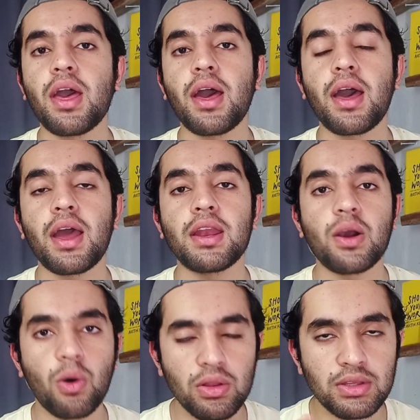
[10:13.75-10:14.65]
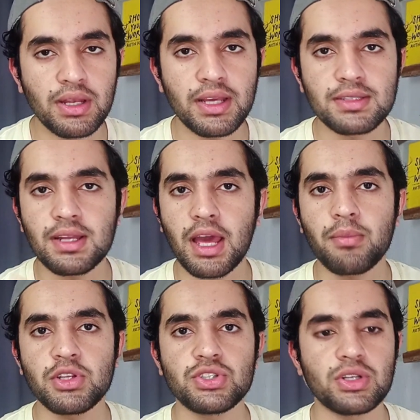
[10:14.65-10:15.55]
and all the links that I
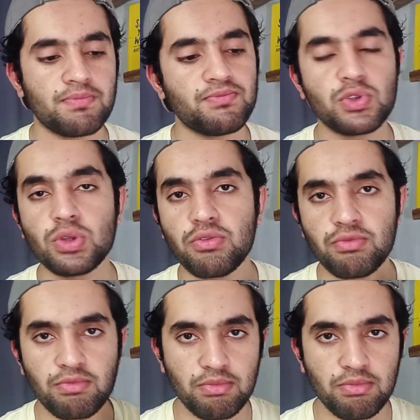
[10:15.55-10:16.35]
mentioned to the